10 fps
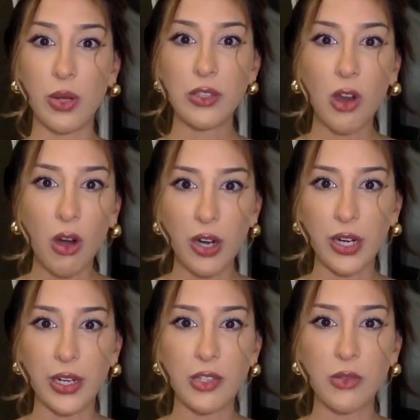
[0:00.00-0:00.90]
it's
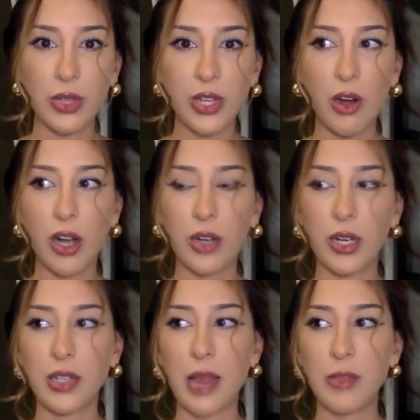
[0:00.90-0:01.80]
hard. It's really hard
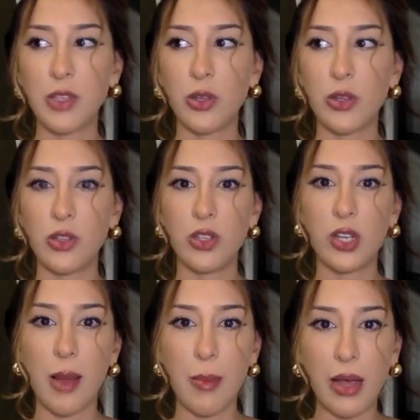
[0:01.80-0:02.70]
because I'm so used to you
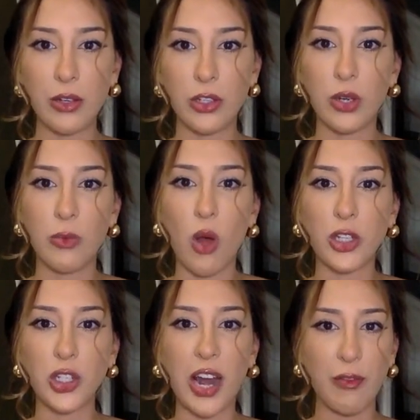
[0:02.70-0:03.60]
come out, you can
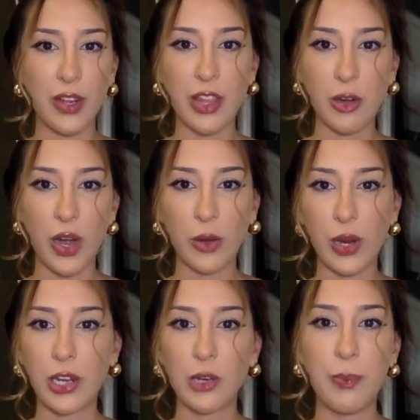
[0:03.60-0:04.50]
watch everything right
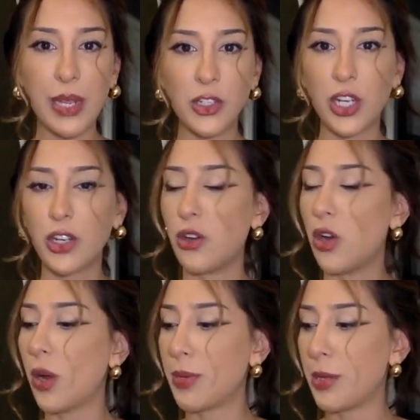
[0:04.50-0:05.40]
away. You can binge it. You know
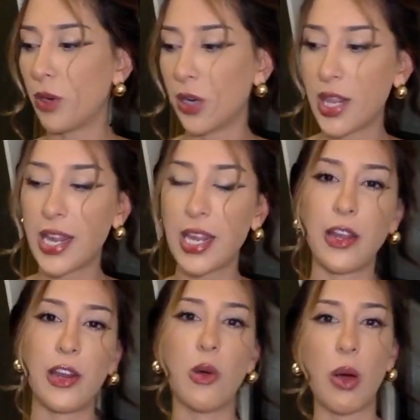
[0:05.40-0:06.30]
what people are
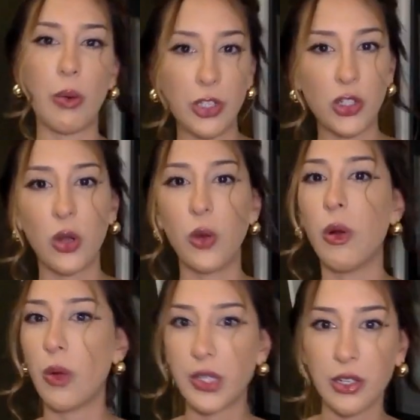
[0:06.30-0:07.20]
thinking. You know what was shown
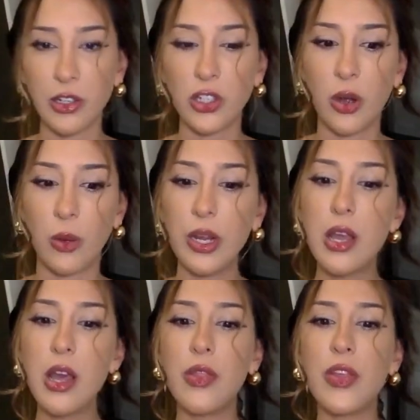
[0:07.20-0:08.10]
or wasn't shown.
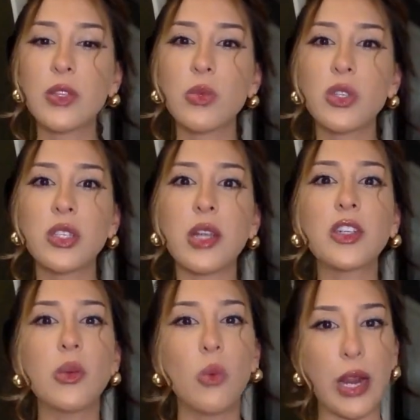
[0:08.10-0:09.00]
This was
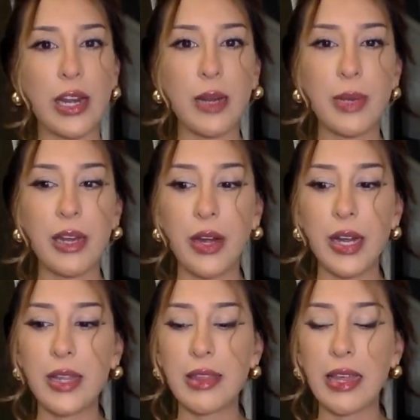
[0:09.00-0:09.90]
such a waiting
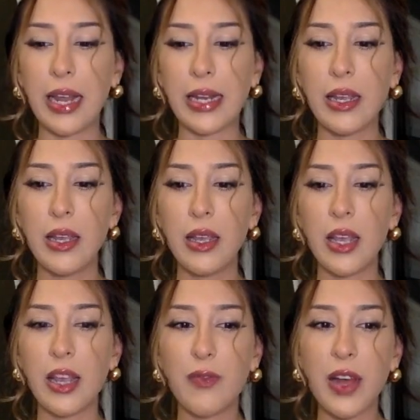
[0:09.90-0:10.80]
period that like
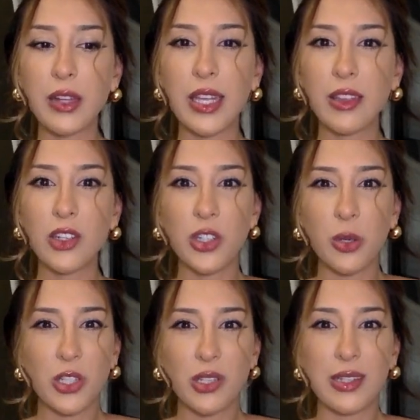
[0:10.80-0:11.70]
it felt like the
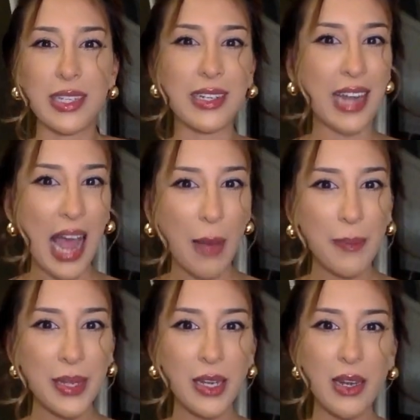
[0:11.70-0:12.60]
show just didn't
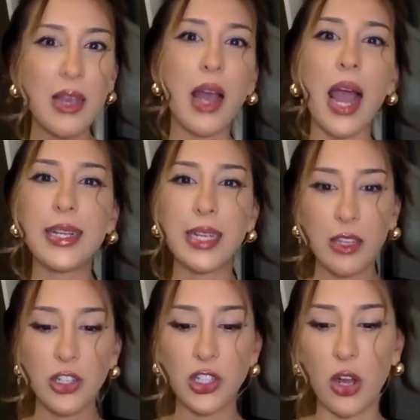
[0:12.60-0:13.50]
happen. I did
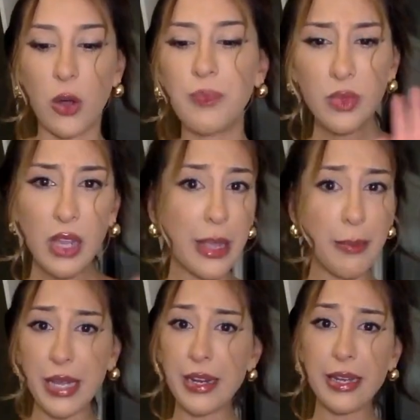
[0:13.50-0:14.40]
the show
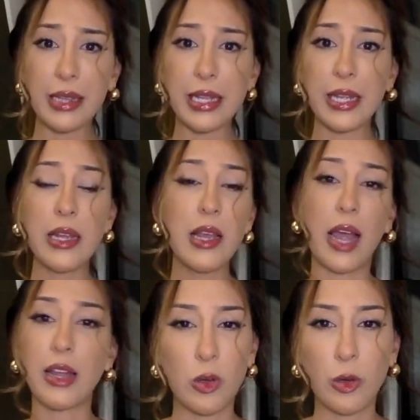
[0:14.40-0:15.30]
immediately.
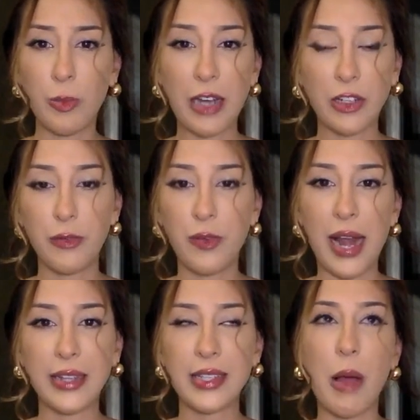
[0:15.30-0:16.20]
I go back to
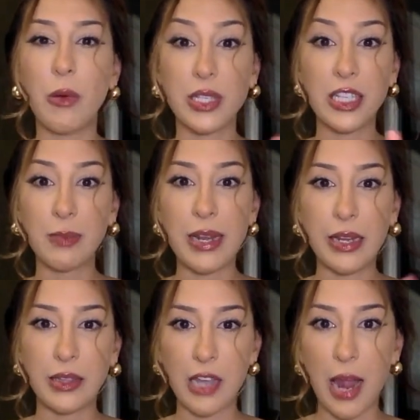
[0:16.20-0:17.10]
France. I wasn't
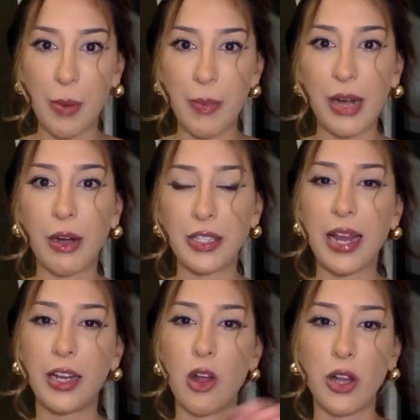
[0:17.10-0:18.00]
spending time in Paris. I
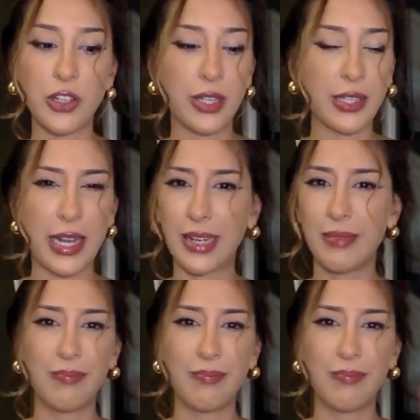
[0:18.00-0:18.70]
had gone to this like